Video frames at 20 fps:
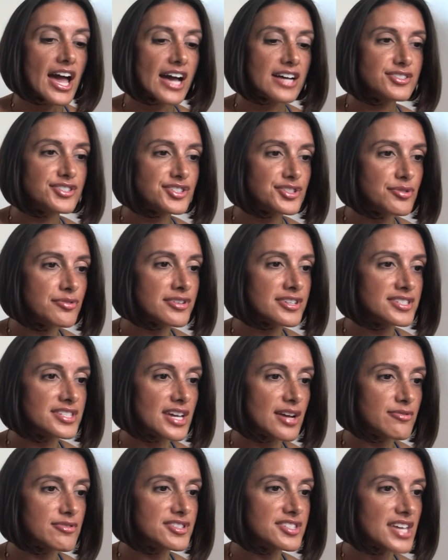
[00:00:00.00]
as soon as
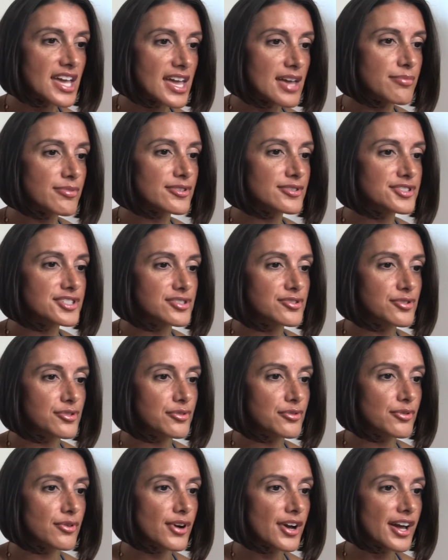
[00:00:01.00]
I was able
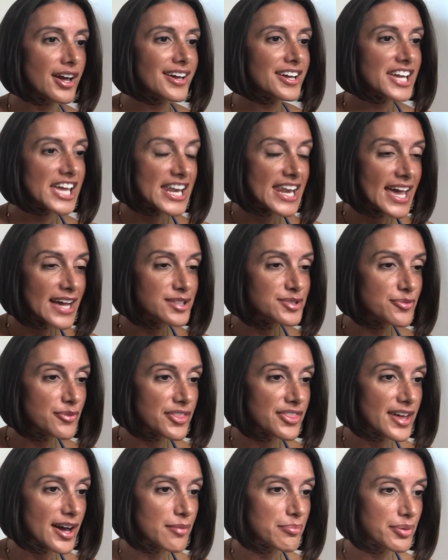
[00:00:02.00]
to connect
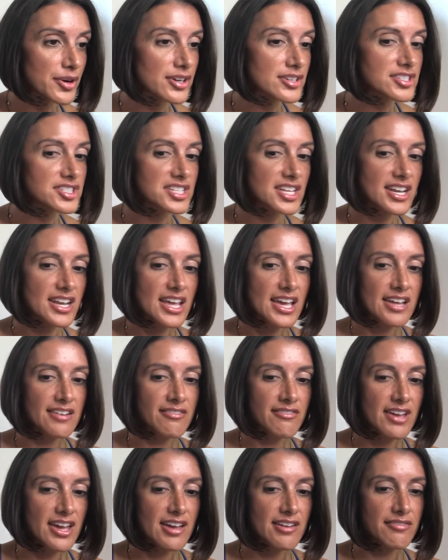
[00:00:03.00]
with that person
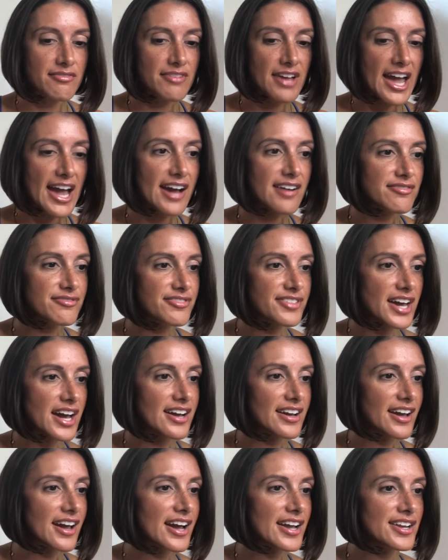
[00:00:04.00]
and have
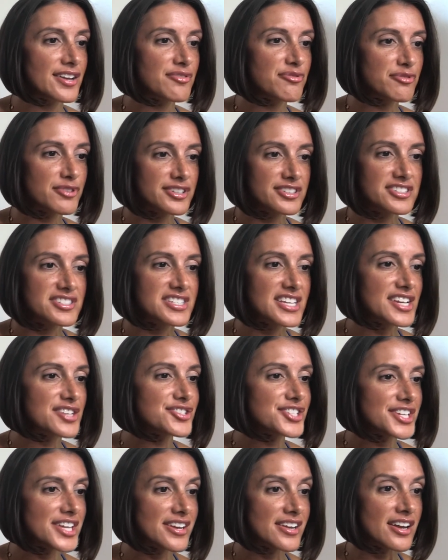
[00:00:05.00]
that kind of
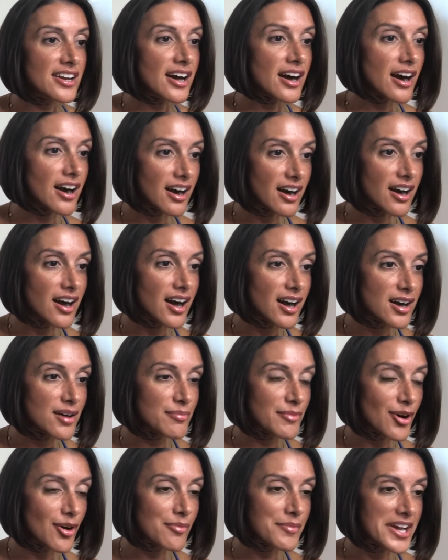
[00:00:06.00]
realization and an aha
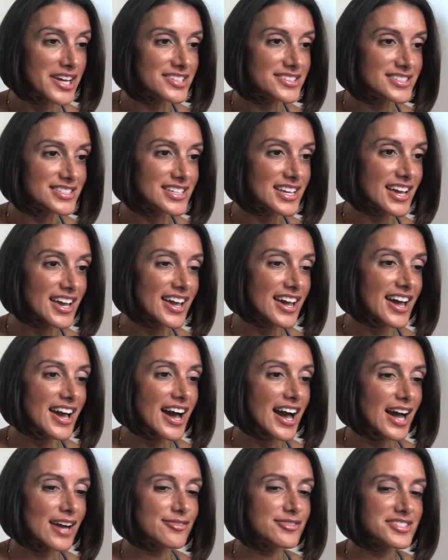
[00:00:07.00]
moment,
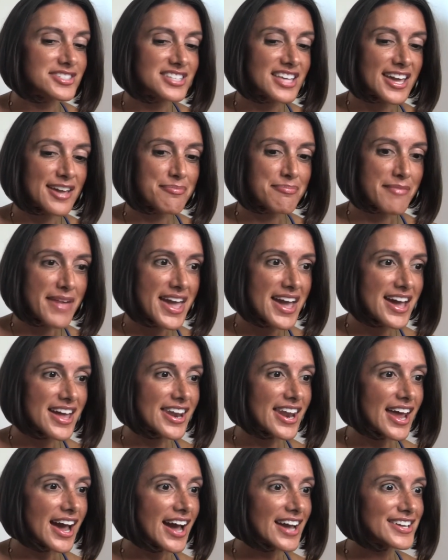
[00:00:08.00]
I was like,
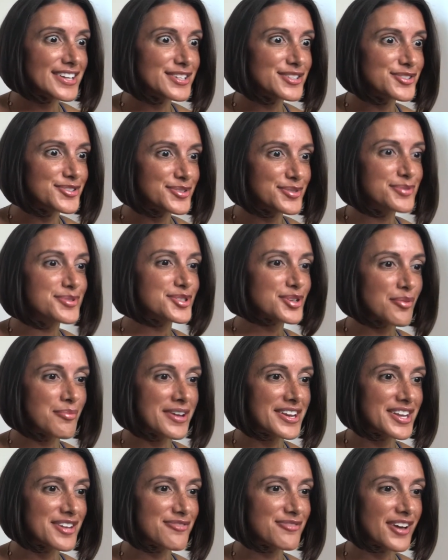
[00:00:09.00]
man, I can do so
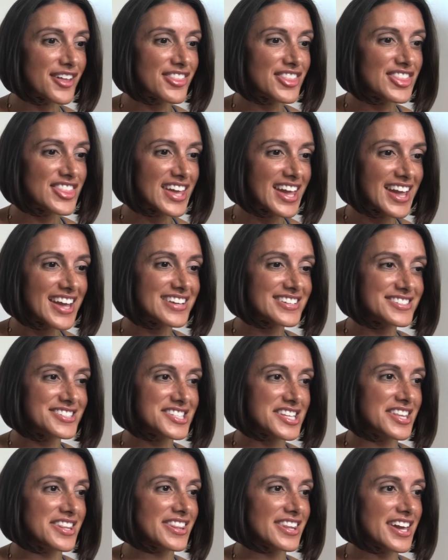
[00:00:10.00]
many fun things.
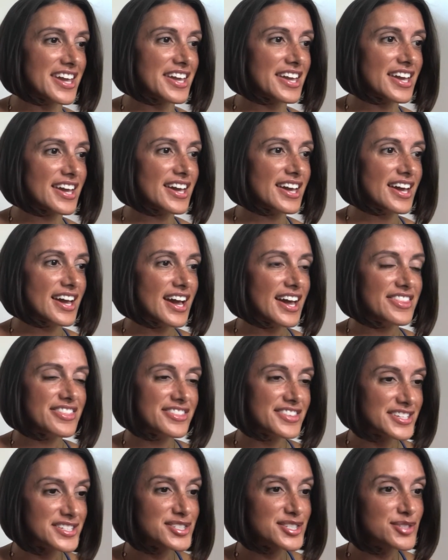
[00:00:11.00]
And like,
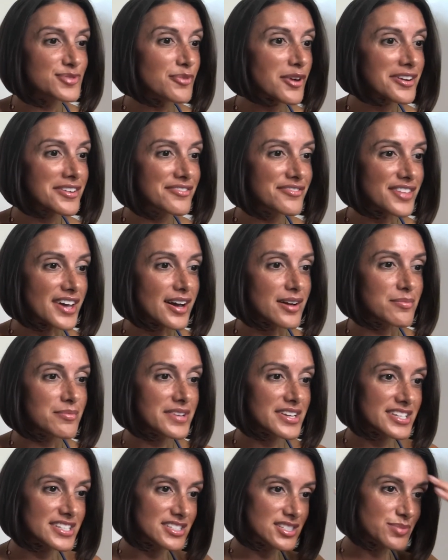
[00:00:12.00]
this is one of them,
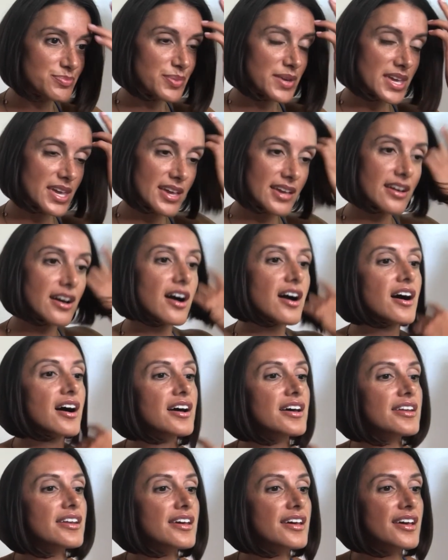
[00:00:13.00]
is being
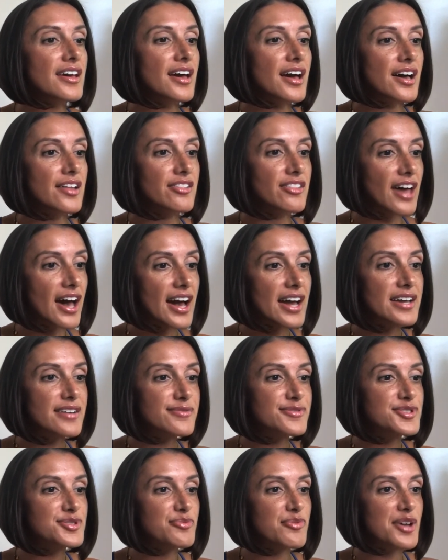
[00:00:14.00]
on
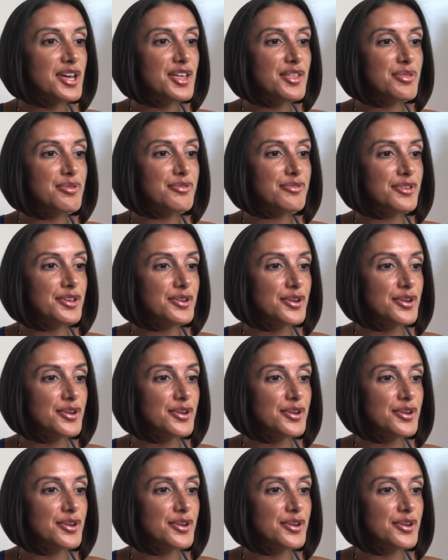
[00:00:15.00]
lives with,